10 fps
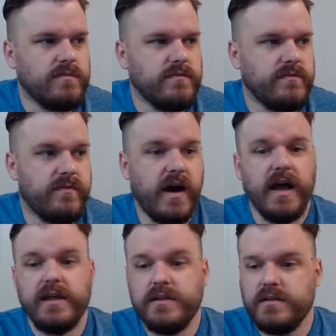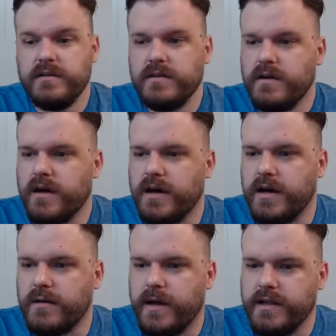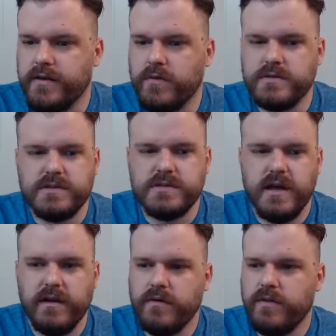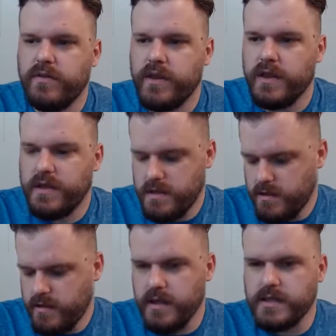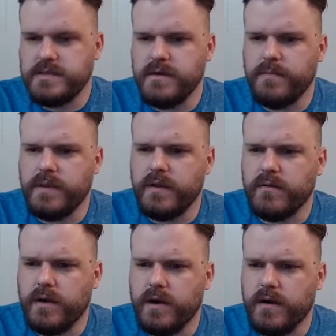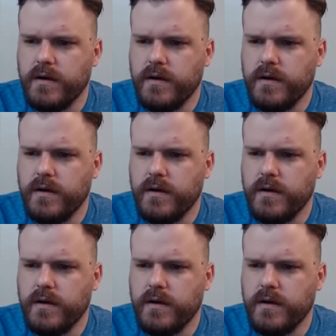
fine. I don't think it's something where